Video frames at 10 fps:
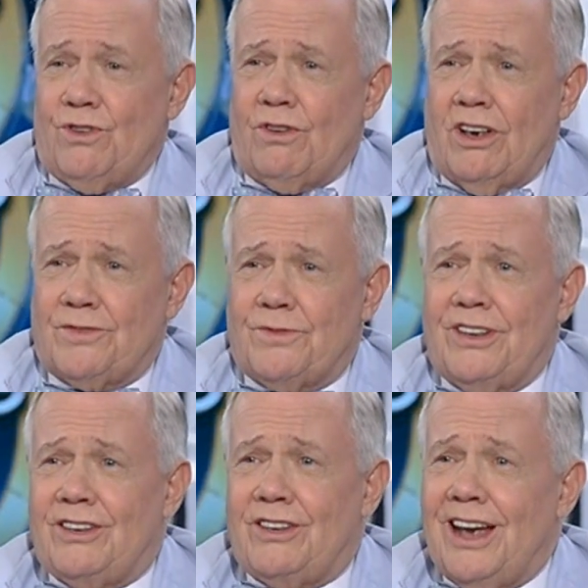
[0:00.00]
own your husband's
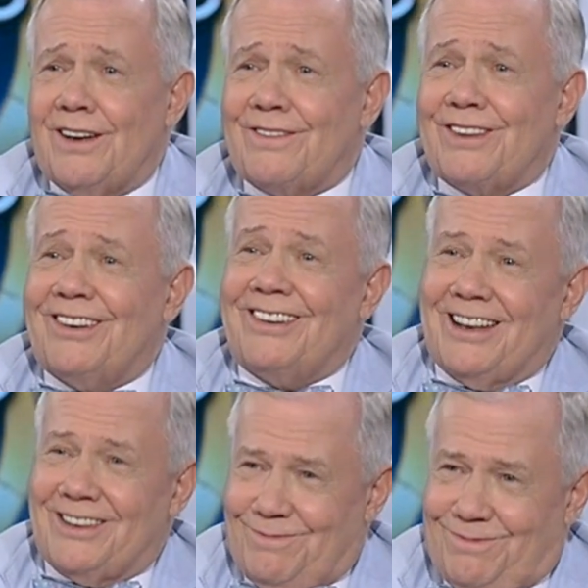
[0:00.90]

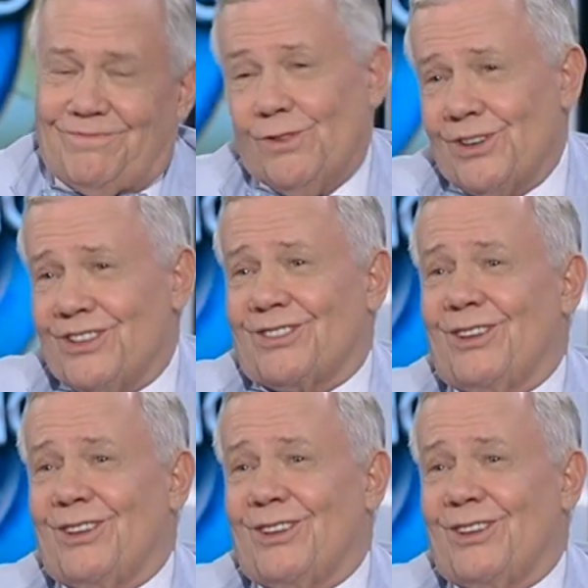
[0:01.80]
ETF. Full